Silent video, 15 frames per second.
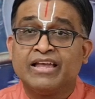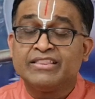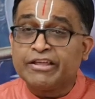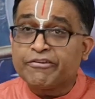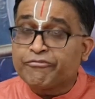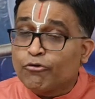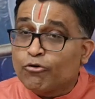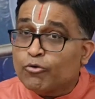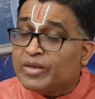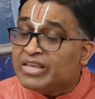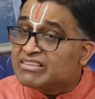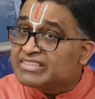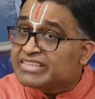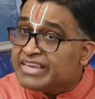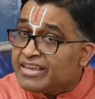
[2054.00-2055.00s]
Therefore, we
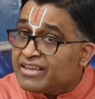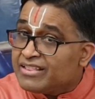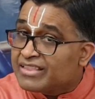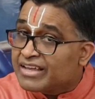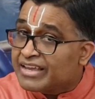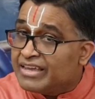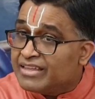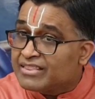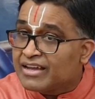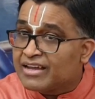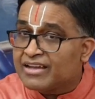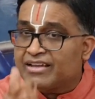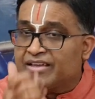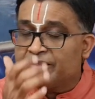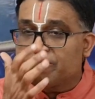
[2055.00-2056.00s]
see in the
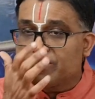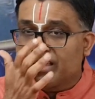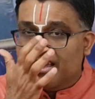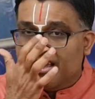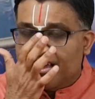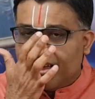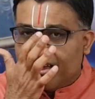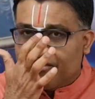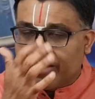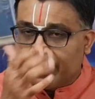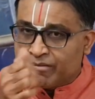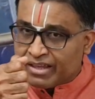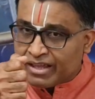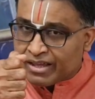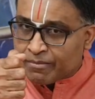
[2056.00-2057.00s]
Gita,
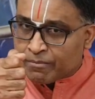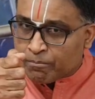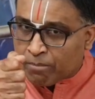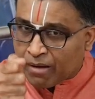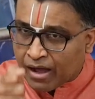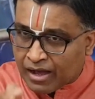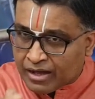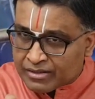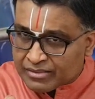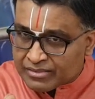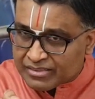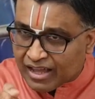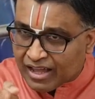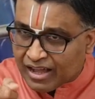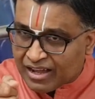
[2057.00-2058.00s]
when
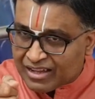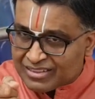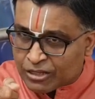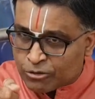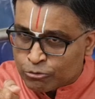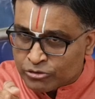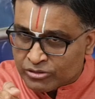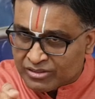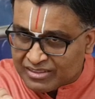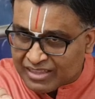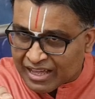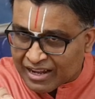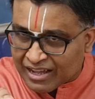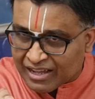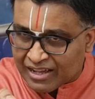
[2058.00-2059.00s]
Parthaha
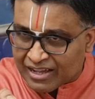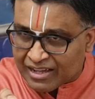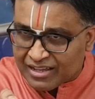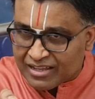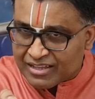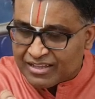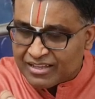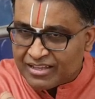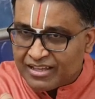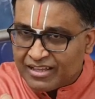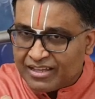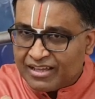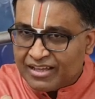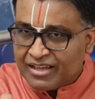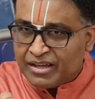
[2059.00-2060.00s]
Dhanurdharaha,
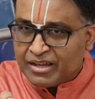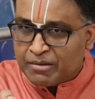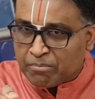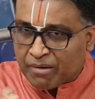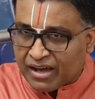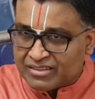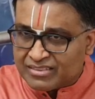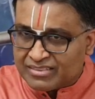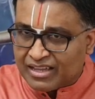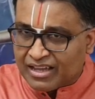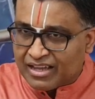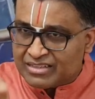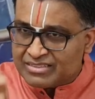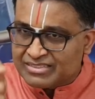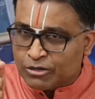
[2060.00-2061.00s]

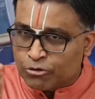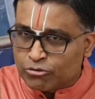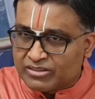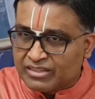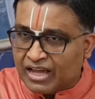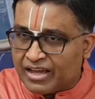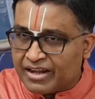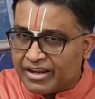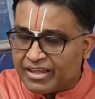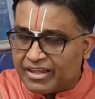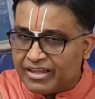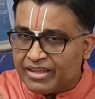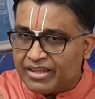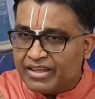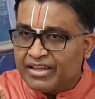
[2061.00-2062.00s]
Partha is
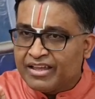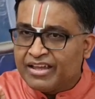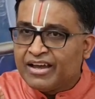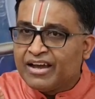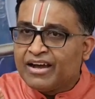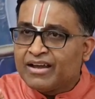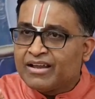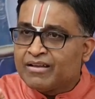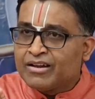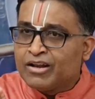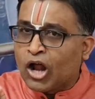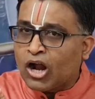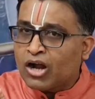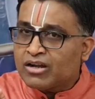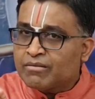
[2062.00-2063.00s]
Dhanurdhari,
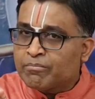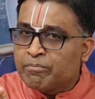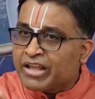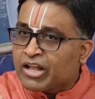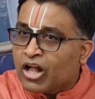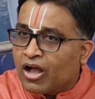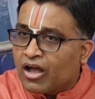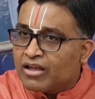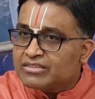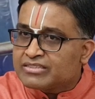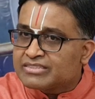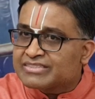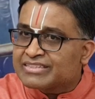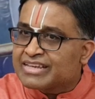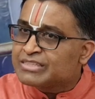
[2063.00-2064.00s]
not
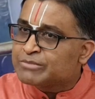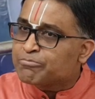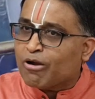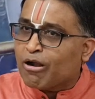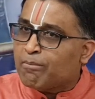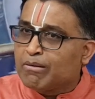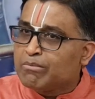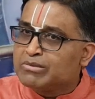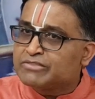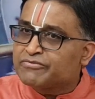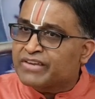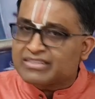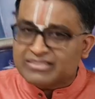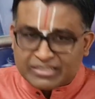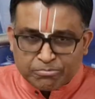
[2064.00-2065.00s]
because his problem is
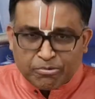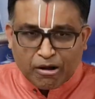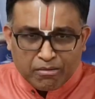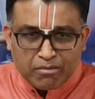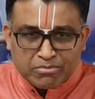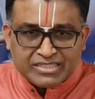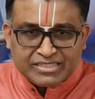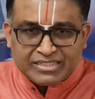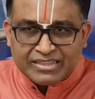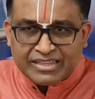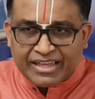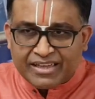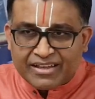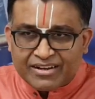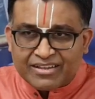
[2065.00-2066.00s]
fixed, his problem is still
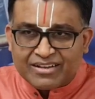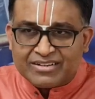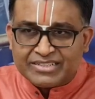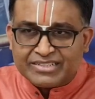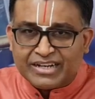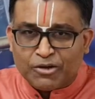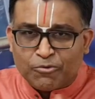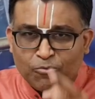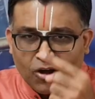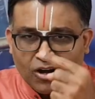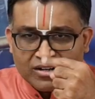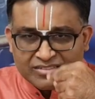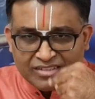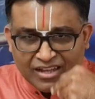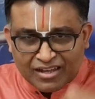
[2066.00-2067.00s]
there. Krishna
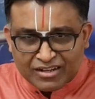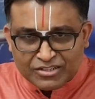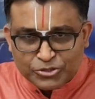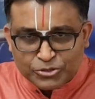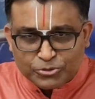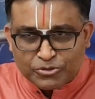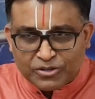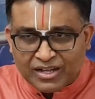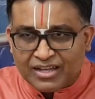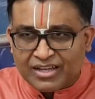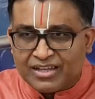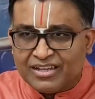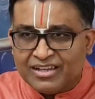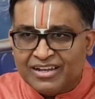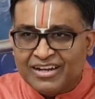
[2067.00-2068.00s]
wants
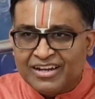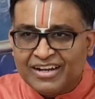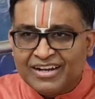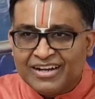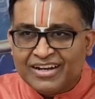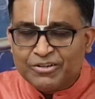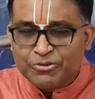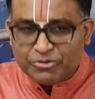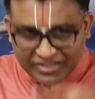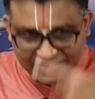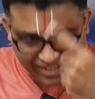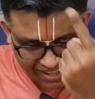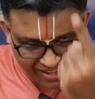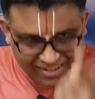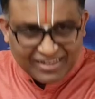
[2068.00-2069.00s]
Arjuna to
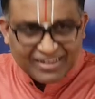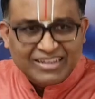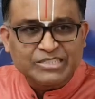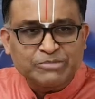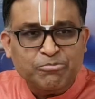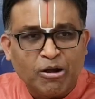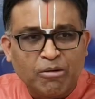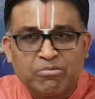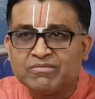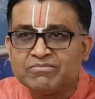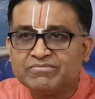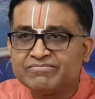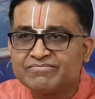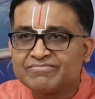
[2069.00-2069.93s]
tackle his problem.